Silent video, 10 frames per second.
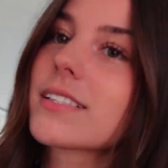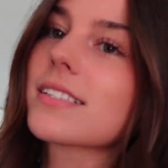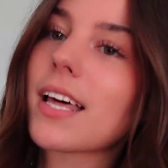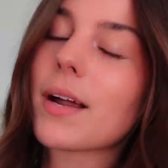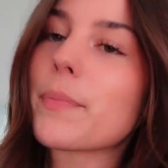
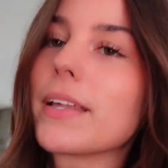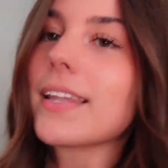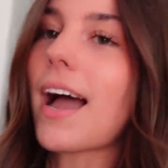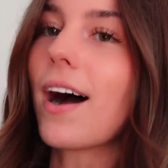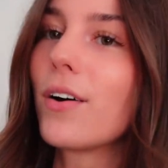set up in the
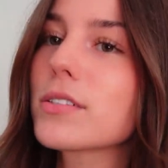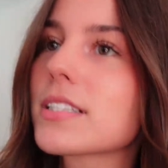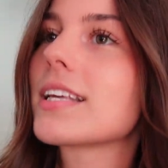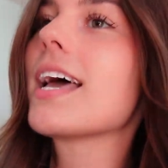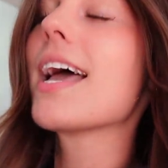
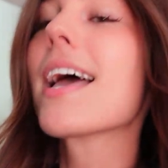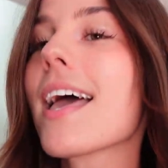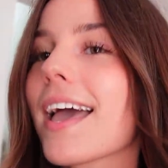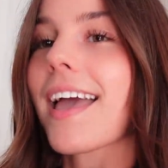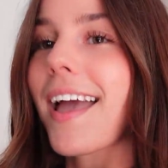house,
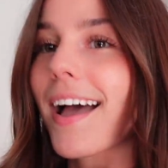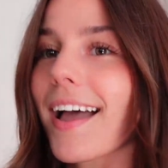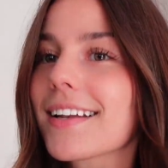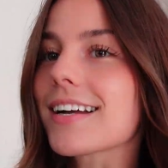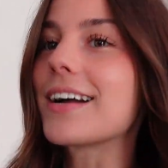
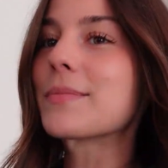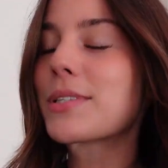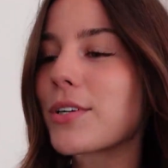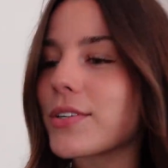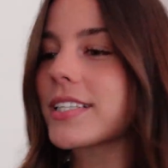and I'm
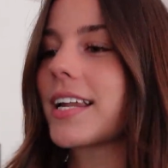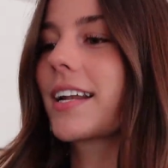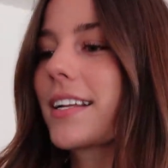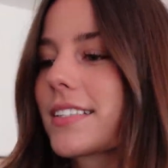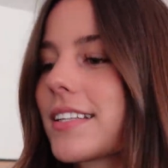so excited
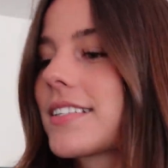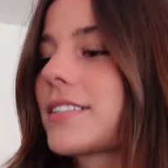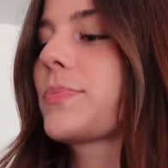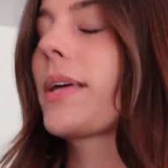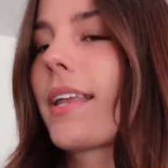because this
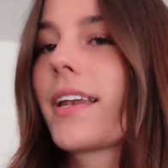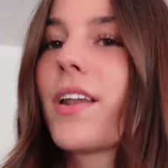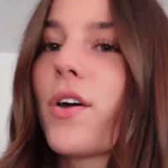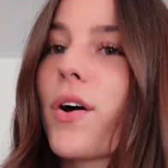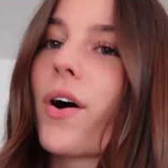has
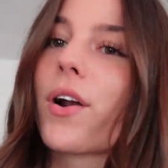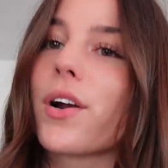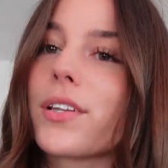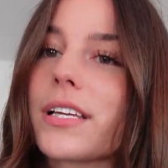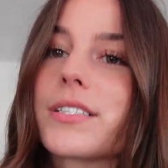been on
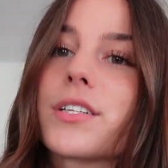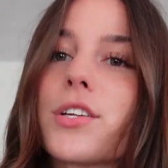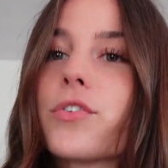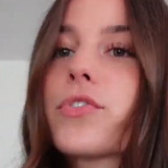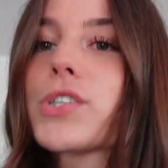our list to
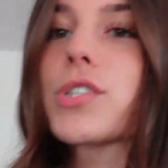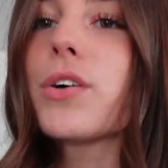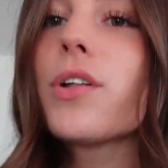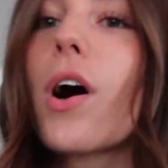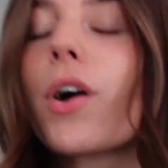do for so
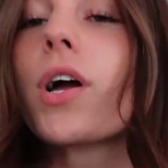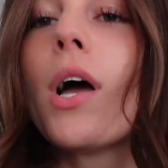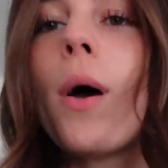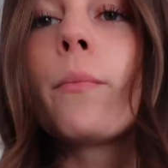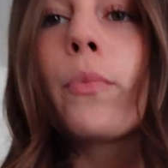long,
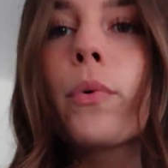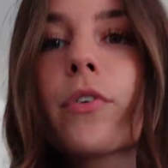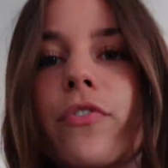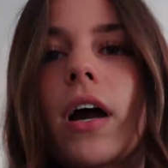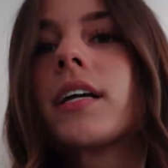but we're
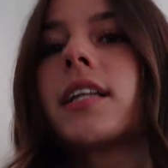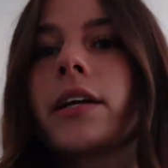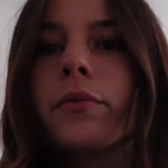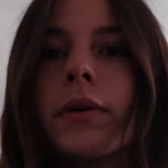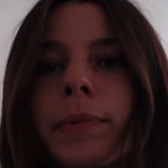
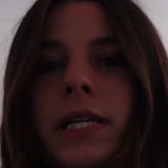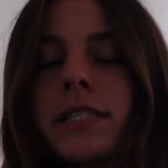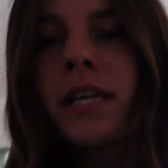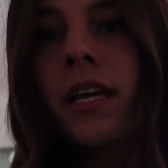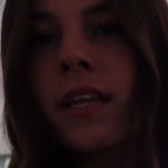finally
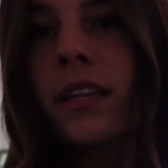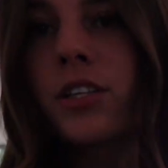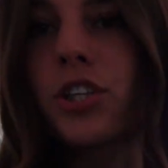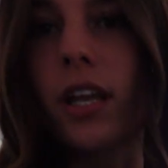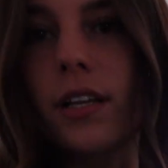replacing the
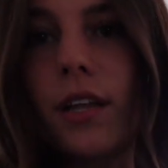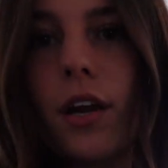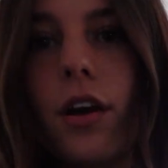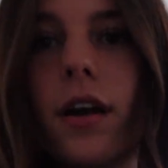chandelier